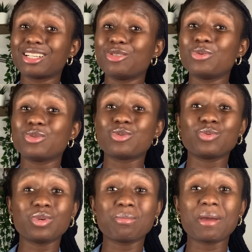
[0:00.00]
I don't want to
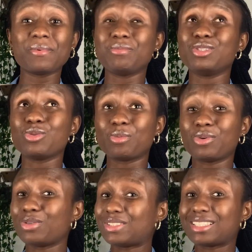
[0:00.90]
wake my babies up,
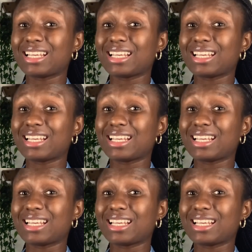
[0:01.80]
because